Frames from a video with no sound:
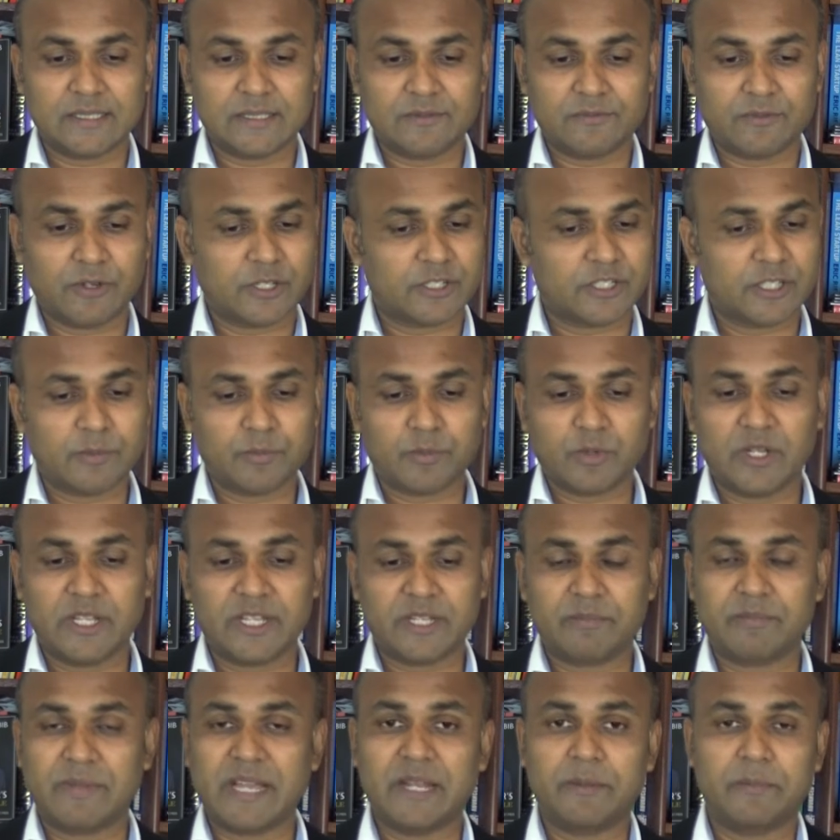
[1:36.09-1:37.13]
For example,
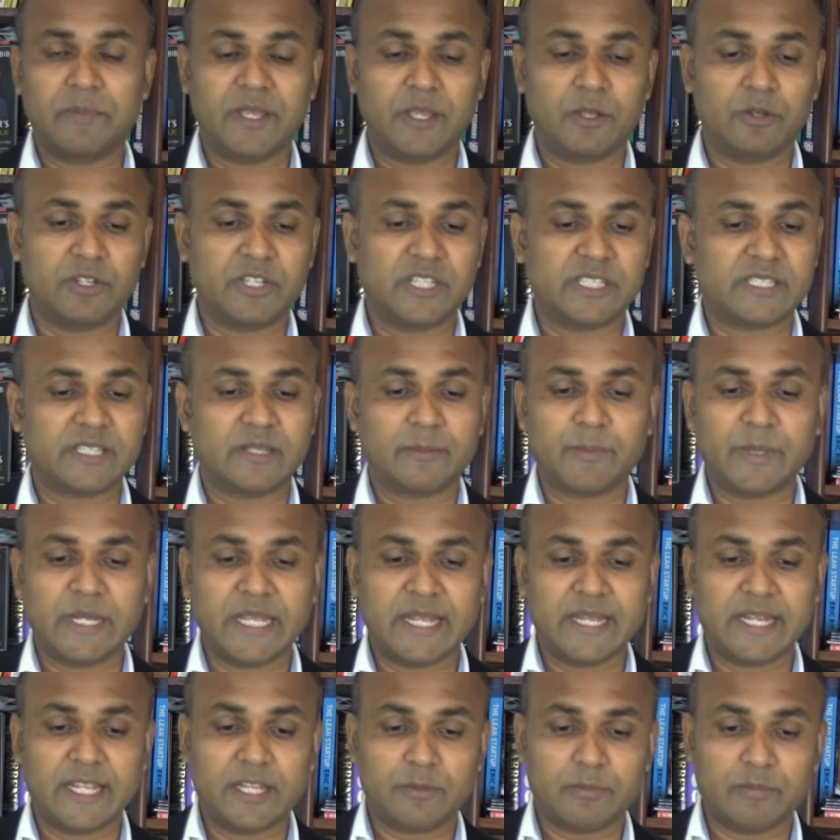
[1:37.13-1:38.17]
it might be your
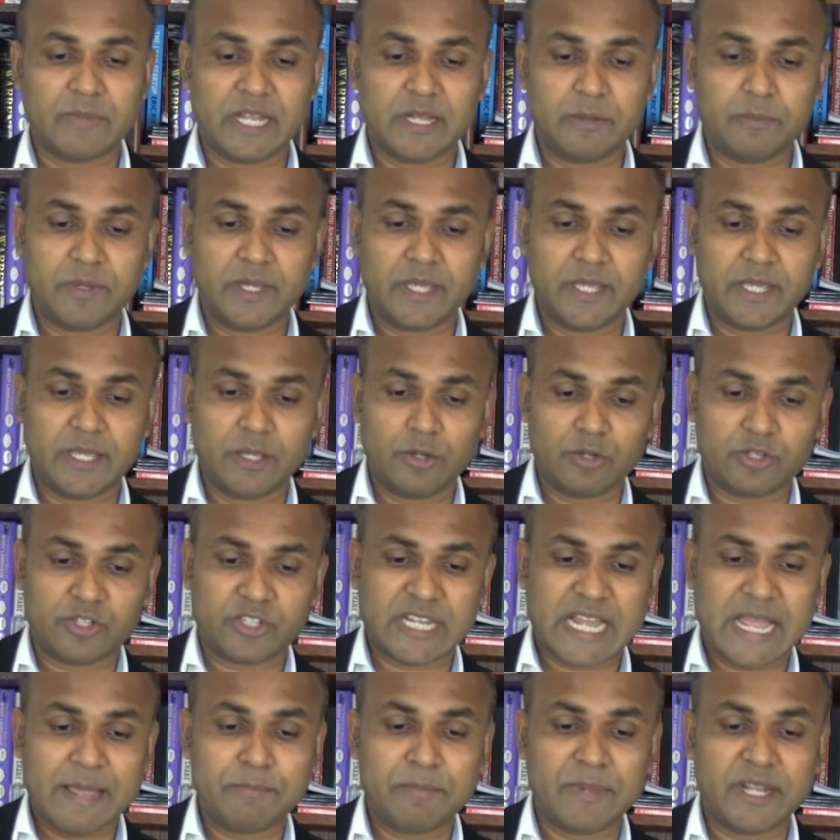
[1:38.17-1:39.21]
discipline, it might be your
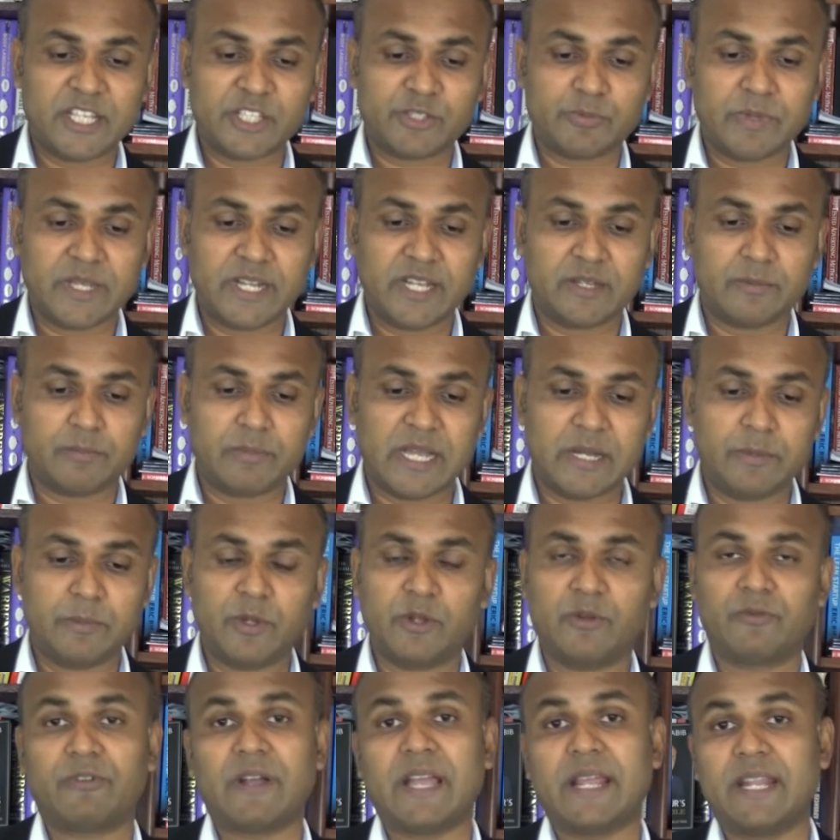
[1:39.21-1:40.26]
time management, it might be
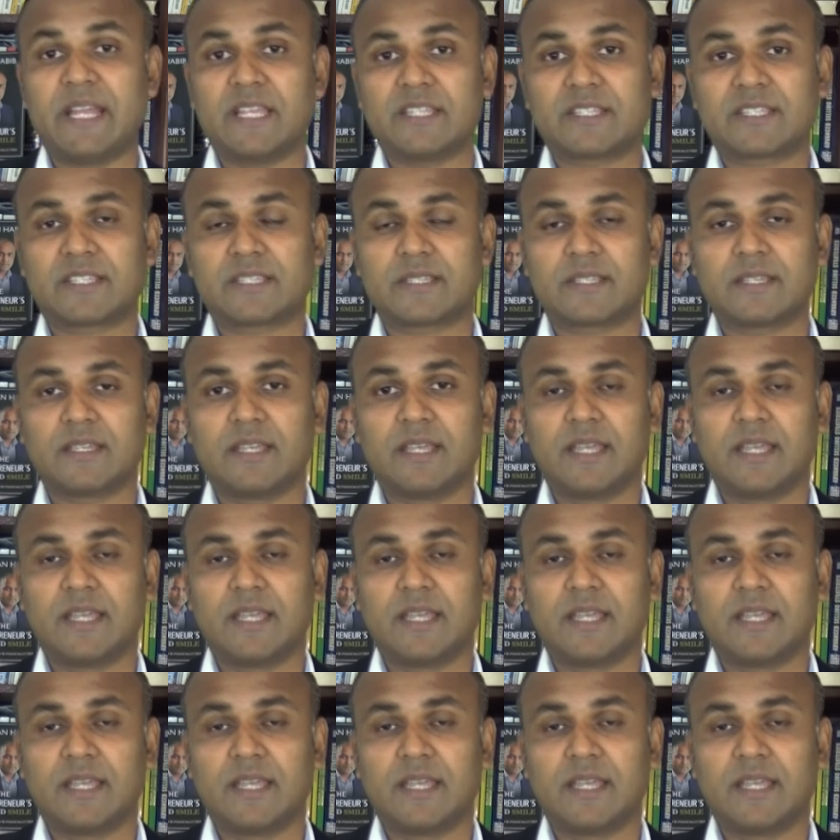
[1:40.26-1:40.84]
your finance.